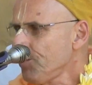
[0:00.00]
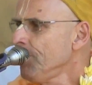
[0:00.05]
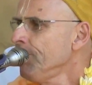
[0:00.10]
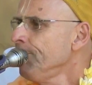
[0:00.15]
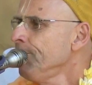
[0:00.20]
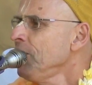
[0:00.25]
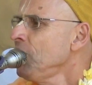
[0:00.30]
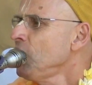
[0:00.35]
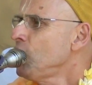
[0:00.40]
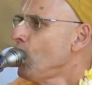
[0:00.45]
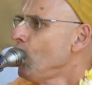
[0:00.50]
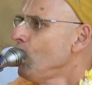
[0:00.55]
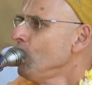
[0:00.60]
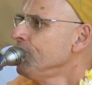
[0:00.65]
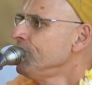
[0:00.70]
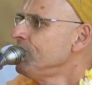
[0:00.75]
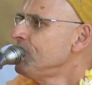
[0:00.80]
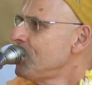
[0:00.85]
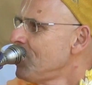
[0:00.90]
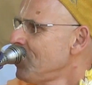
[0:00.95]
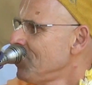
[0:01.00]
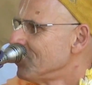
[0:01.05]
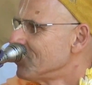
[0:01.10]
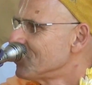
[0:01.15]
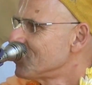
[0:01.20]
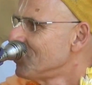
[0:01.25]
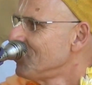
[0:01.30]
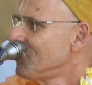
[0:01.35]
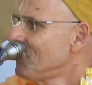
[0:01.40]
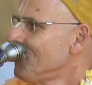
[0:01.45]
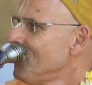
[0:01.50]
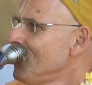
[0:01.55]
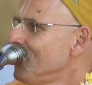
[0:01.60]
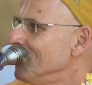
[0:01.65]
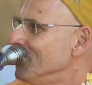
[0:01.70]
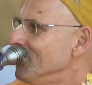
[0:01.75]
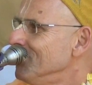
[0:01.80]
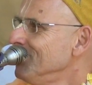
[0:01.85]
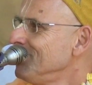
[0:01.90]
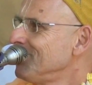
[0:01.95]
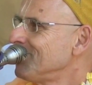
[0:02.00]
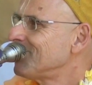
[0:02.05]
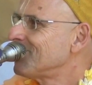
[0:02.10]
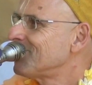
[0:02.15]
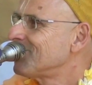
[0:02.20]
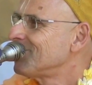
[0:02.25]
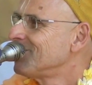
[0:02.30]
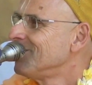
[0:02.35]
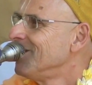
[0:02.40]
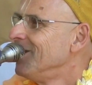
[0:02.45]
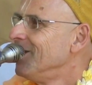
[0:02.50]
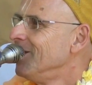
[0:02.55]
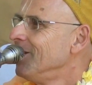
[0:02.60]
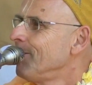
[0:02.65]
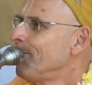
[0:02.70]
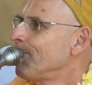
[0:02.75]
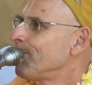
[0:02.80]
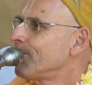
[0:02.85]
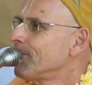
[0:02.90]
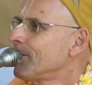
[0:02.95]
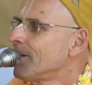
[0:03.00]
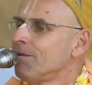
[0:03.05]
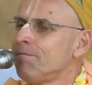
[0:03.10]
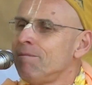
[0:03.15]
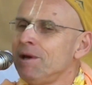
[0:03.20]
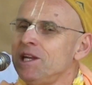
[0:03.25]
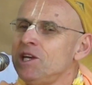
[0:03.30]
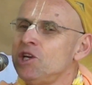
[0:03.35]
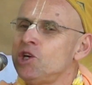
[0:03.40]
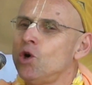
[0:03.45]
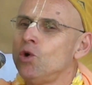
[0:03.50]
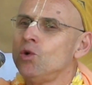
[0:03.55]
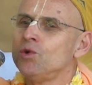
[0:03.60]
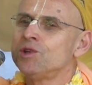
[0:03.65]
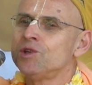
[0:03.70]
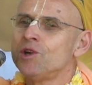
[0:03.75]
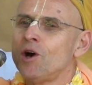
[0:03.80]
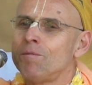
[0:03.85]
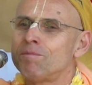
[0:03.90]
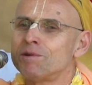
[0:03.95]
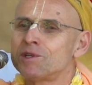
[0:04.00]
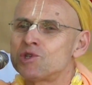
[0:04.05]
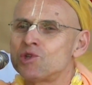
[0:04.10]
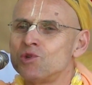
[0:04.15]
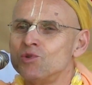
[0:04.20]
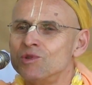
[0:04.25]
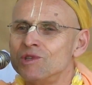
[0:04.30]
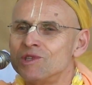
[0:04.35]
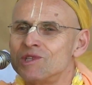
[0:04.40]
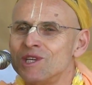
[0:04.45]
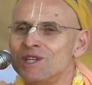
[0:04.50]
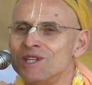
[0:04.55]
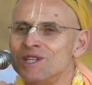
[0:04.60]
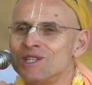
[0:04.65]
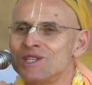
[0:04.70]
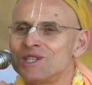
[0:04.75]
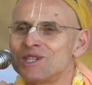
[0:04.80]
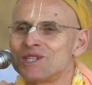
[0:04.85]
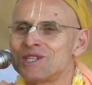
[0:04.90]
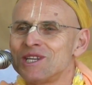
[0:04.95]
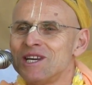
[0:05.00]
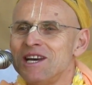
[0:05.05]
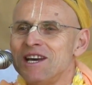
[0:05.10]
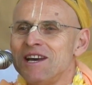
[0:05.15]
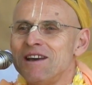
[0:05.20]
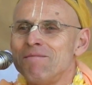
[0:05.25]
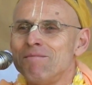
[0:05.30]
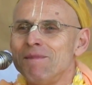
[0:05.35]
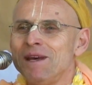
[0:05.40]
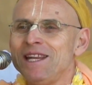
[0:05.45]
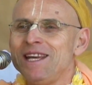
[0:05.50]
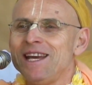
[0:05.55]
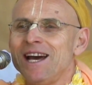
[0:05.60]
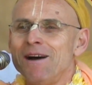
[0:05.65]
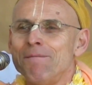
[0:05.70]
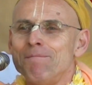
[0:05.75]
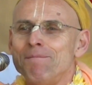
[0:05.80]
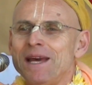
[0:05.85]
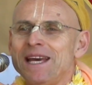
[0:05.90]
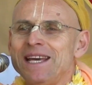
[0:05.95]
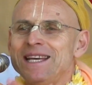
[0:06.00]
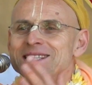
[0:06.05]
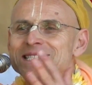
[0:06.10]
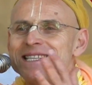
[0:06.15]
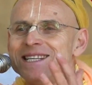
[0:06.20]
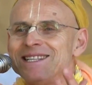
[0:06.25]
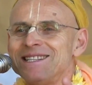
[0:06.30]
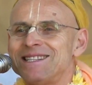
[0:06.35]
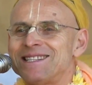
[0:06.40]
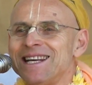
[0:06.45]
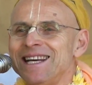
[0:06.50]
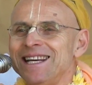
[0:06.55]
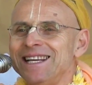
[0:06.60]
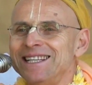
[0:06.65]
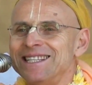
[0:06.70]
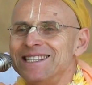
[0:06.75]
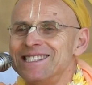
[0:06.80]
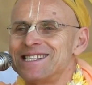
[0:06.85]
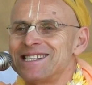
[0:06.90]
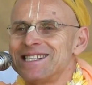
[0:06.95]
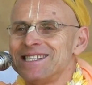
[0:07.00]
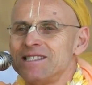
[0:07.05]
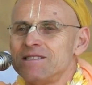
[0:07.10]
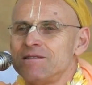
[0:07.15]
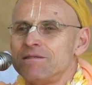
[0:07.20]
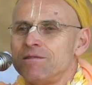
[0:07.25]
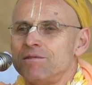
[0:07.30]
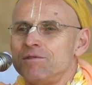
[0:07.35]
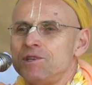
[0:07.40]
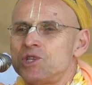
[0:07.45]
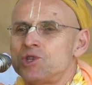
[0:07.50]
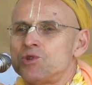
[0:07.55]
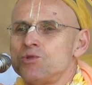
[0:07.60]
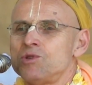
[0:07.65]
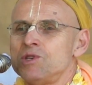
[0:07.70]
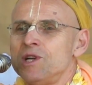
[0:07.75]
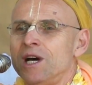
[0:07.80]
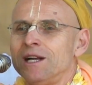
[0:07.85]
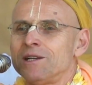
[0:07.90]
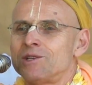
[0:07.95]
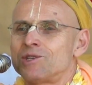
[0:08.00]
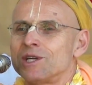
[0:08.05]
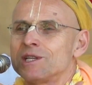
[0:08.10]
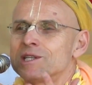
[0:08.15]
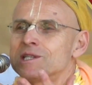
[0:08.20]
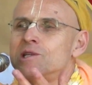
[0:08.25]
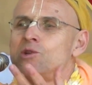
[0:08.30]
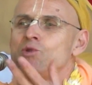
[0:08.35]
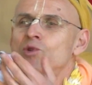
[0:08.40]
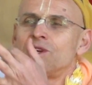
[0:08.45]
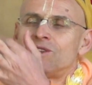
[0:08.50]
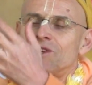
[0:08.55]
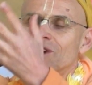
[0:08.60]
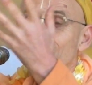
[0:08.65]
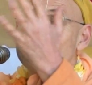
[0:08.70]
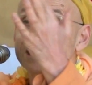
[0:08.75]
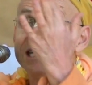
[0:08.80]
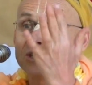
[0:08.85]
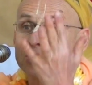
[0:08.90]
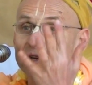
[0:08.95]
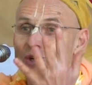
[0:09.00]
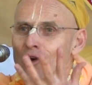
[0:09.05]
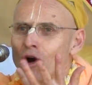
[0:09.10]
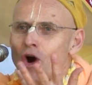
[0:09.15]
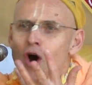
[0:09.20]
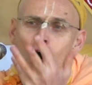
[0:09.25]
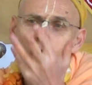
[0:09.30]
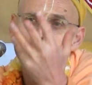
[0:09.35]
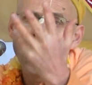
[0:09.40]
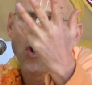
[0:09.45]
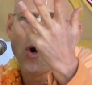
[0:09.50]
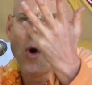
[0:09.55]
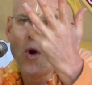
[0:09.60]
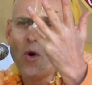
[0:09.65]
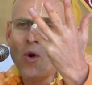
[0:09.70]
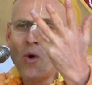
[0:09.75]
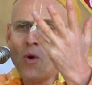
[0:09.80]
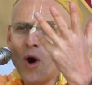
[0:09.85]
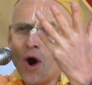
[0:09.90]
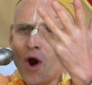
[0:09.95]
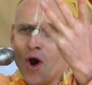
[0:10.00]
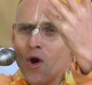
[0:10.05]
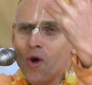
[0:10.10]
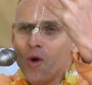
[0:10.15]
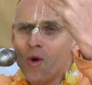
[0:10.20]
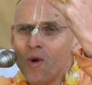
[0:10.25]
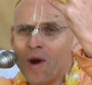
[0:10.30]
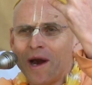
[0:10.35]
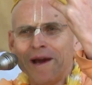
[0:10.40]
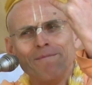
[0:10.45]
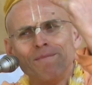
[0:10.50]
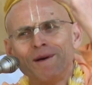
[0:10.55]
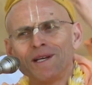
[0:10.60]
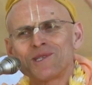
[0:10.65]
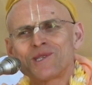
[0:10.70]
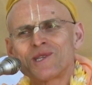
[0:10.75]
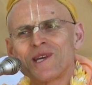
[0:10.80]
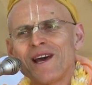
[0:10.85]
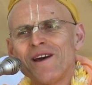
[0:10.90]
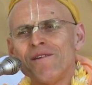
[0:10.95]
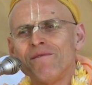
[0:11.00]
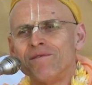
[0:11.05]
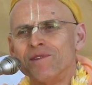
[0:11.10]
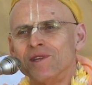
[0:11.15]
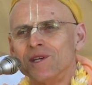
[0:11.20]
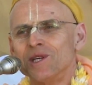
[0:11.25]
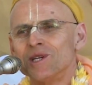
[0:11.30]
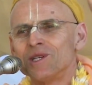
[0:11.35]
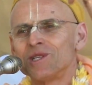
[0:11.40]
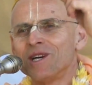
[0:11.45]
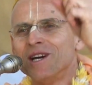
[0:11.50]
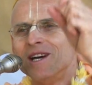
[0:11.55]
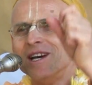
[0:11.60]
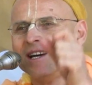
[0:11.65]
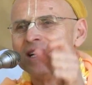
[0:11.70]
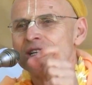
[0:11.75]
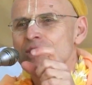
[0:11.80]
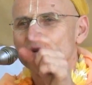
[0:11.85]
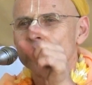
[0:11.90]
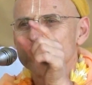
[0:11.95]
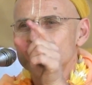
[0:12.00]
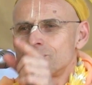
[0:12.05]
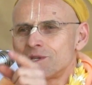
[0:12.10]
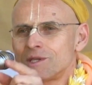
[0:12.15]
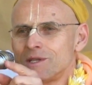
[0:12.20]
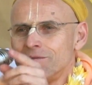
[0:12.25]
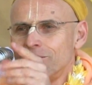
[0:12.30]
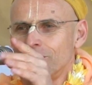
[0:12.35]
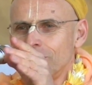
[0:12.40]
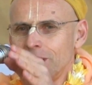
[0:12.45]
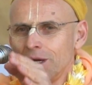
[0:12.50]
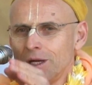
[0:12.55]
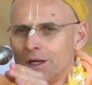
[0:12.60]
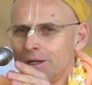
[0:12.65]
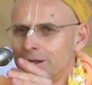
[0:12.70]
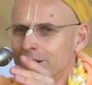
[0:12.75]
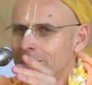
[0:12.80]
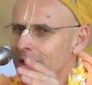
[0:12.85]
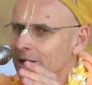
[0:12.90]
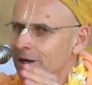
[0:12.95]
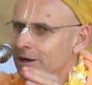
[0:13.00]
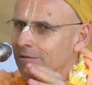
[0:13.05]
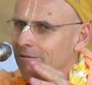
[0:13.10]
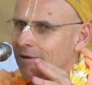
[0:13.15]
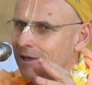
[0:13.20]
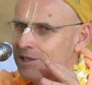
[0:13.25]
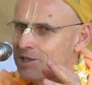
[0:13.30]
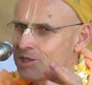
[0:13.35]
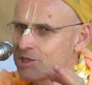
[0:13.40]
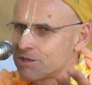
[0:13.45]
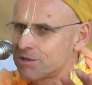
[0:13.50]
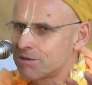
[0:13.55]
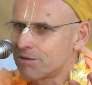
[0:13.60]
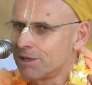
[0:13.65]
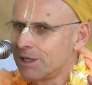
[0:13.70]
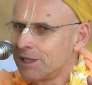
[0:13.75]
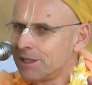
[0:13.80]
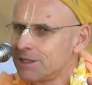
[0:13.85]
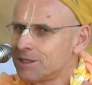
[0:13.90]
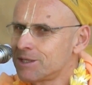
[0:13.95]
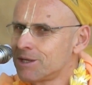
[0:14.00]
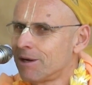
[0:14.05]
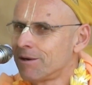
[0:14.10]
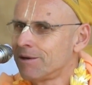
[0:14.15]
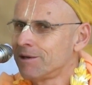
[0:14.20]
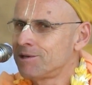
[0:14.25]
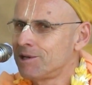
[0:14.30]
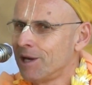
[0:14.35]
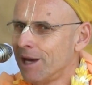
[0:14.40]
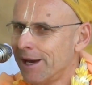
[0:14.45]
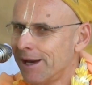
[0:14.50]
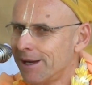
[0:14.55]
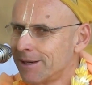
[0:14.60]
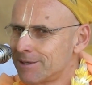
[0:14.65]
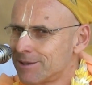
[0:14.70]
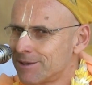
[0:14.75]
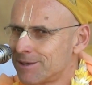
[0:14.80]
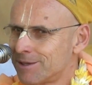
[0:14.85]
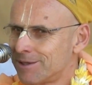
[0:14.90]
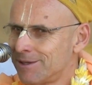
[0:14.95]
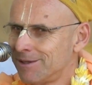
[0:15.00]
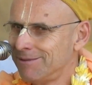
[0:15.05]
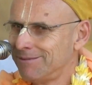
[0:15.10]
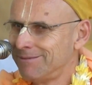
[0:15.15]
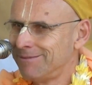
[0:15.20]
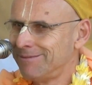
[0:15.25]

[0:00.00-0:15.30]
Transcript: there are many golden deers in the world, many golden opportunities, many amazing things, and we should not just look at the glitter. Oh, I must have this. We should also see, well, what strings are attached?